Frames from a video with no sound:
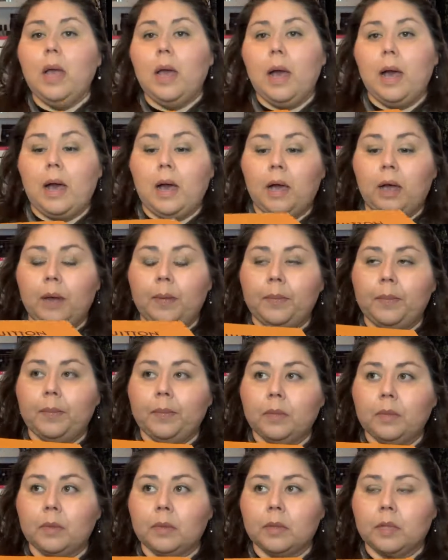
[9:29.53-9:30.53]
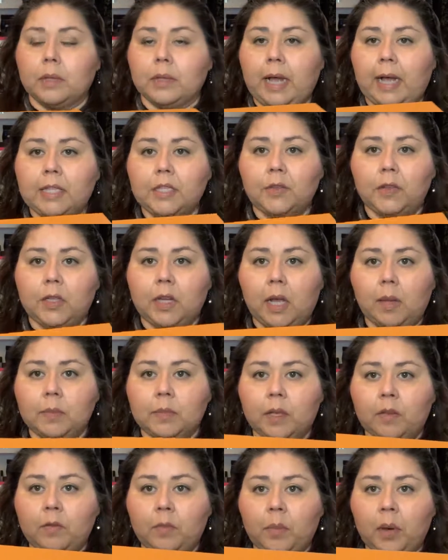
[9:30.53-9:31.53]
um, the last few times
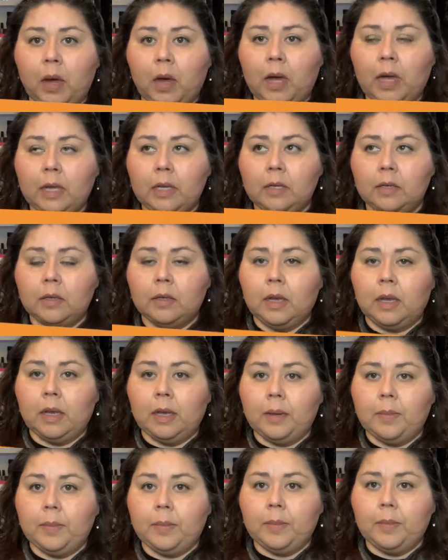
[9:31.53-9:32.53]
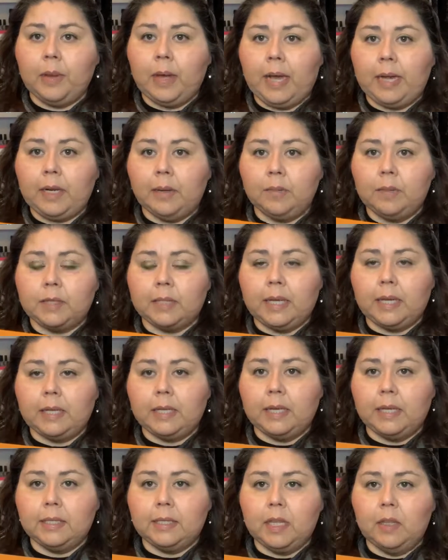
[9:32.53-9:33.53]
I've bought um, items like
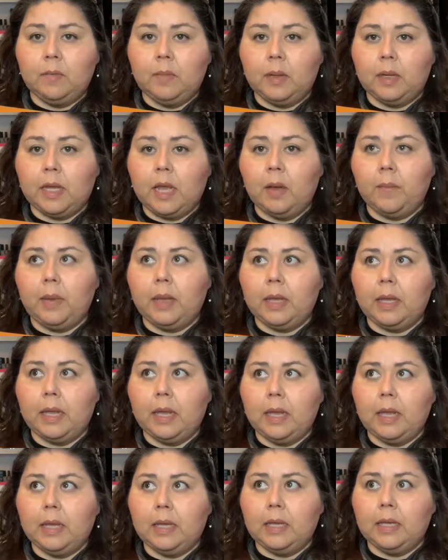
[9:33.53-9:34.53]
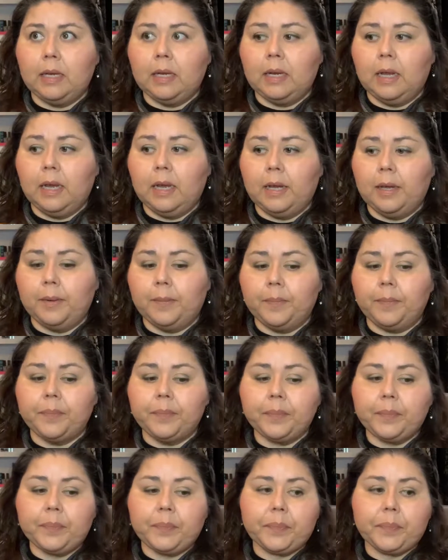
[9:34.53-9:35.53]
this, they've been coming in um,